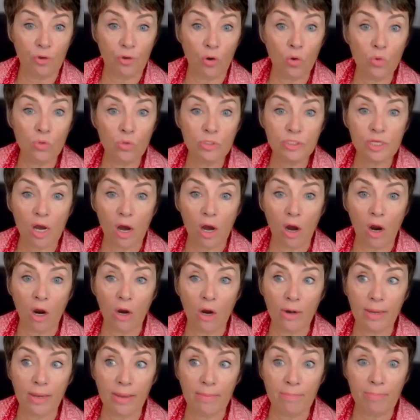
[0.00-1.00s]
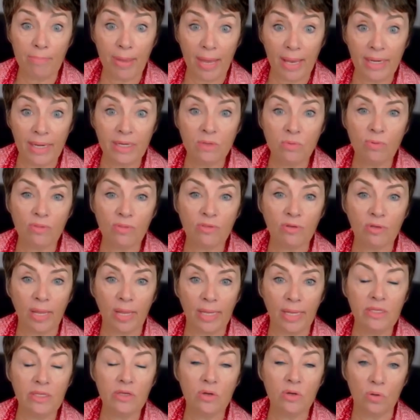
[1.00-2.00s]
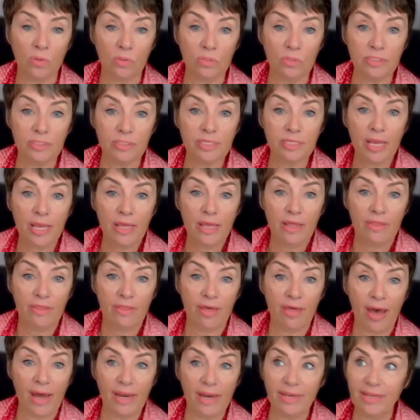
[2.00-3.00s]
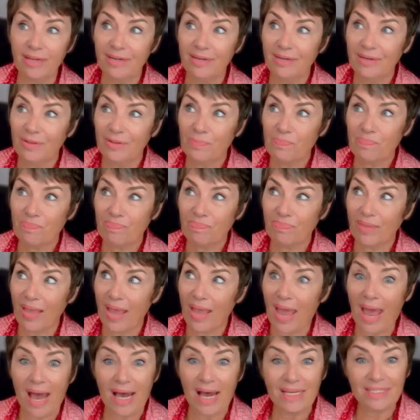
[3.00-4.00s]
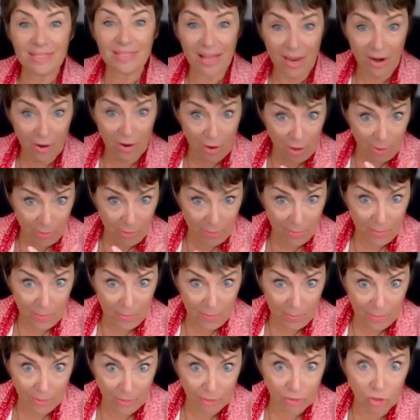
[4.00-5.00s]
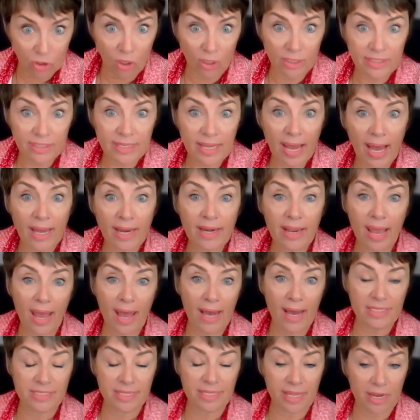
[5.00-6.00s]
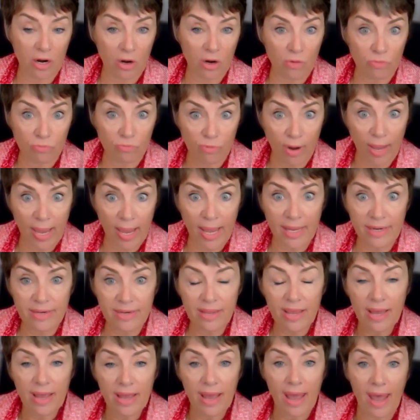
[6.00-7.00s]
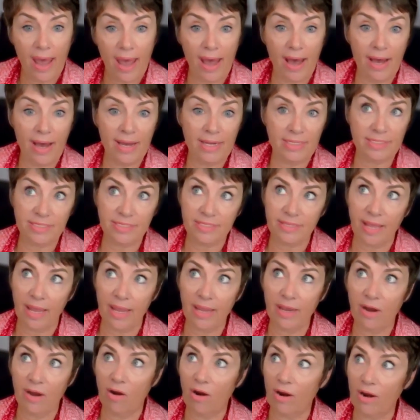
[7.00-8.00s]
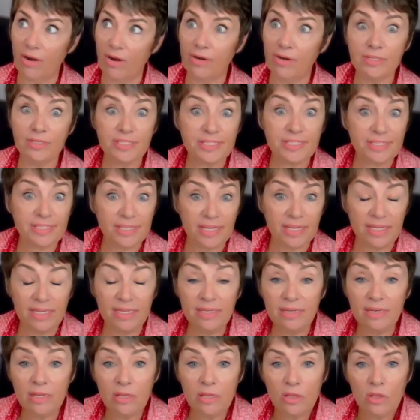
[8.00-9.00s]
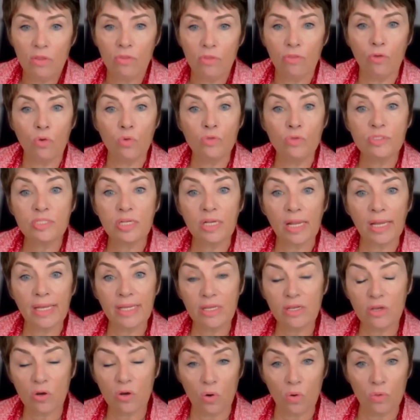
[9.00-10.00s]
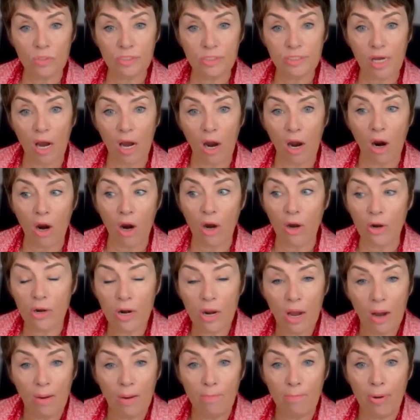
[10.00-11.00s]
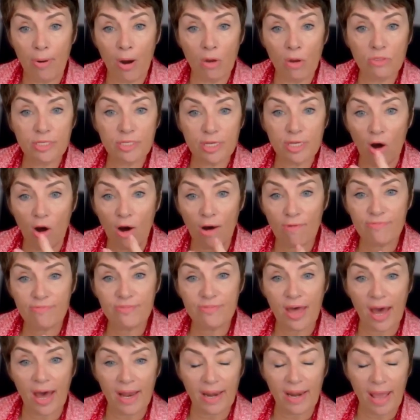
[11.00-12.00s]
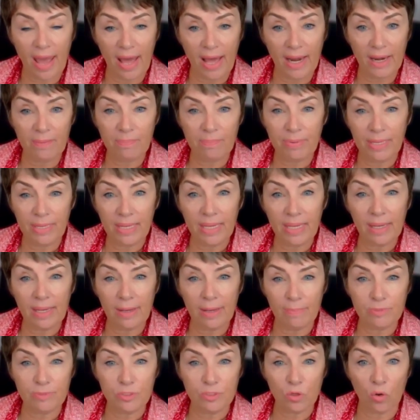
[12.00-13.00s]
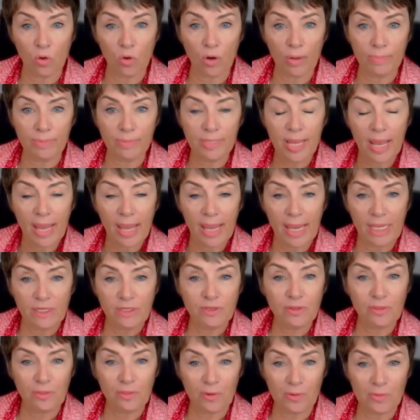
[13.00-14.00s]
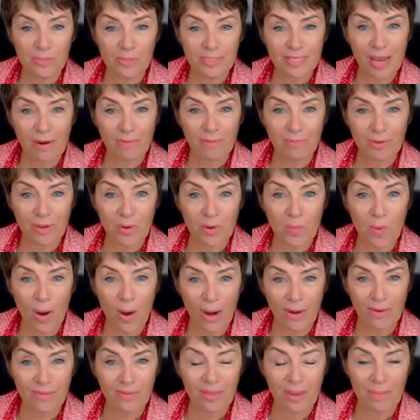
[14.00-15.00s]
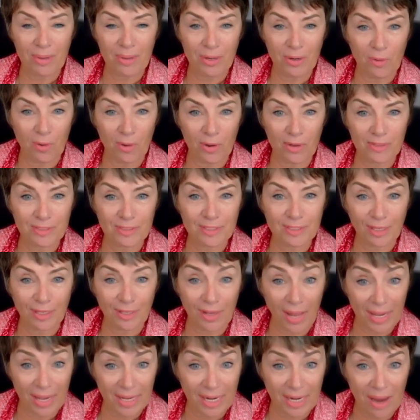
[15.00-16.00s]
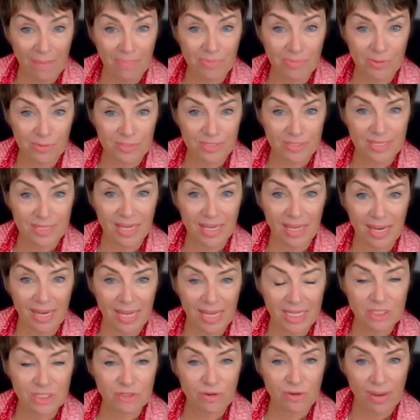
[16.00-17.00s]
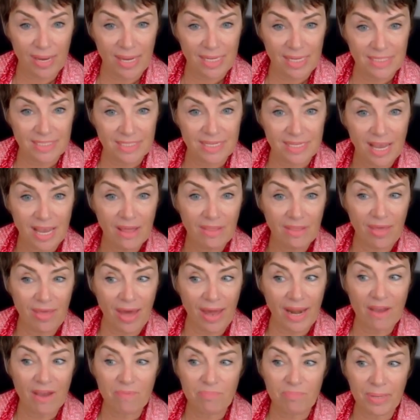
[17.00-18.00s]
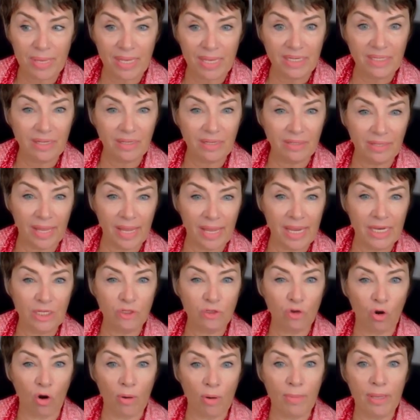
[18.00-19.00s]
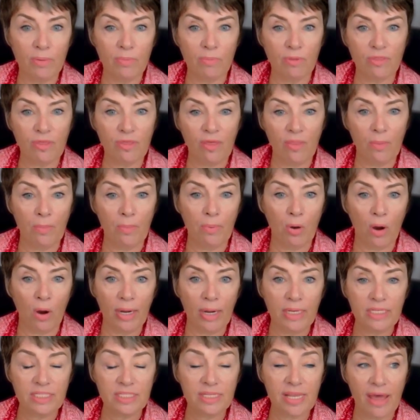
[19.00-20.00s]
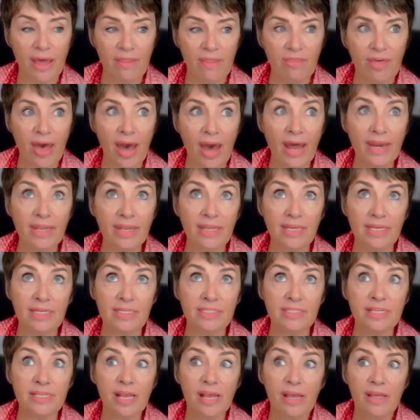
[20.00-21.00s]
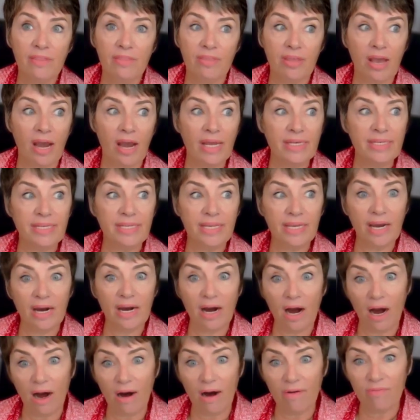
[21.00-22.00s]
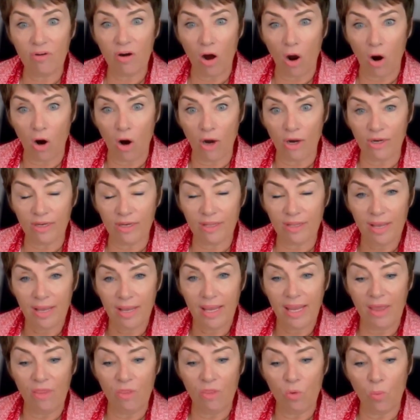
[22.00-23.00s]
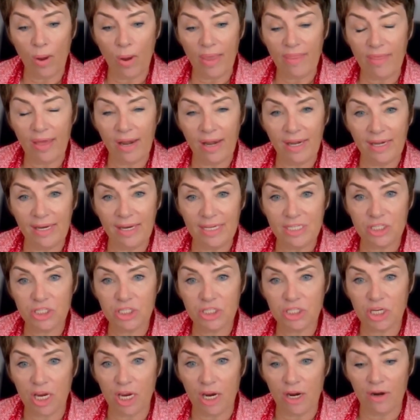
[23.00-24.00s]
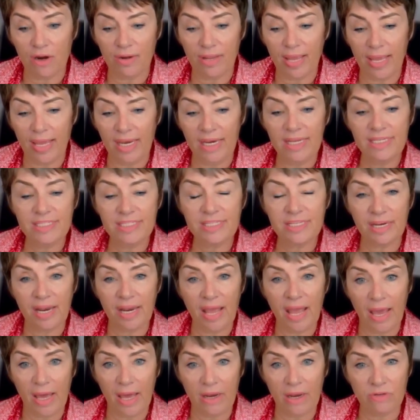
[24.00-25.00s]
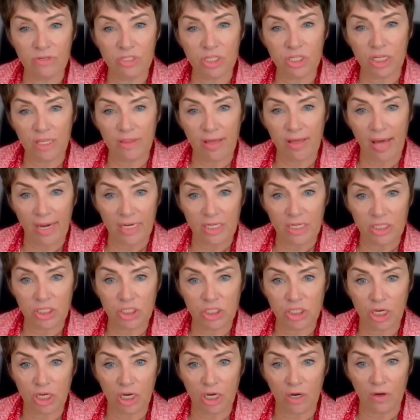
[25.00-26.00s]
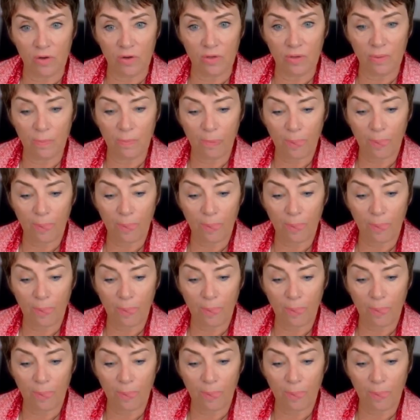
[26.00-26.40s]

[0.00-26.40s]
those are embedded with light codes that as they are looked at, as they are read, as they are seen, those light codes are bouncing off that and being absorbed into those that require them in order to light up those DNA strands that have been laying dormant within the bodies. And that is the idea of art in the way that it is shared. It is an energy that is shared.